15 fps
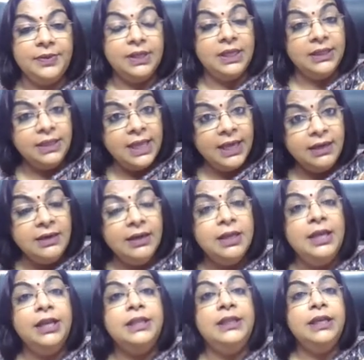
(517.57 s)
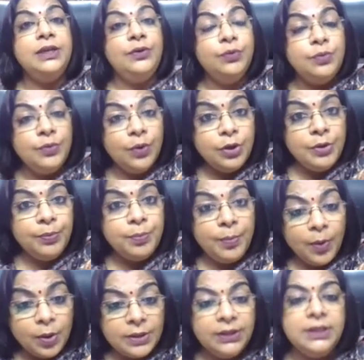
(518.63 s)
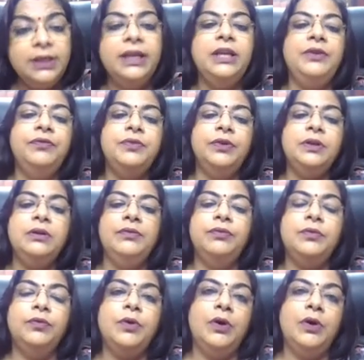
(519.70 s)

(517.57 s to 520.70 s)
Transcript: then they do not bother even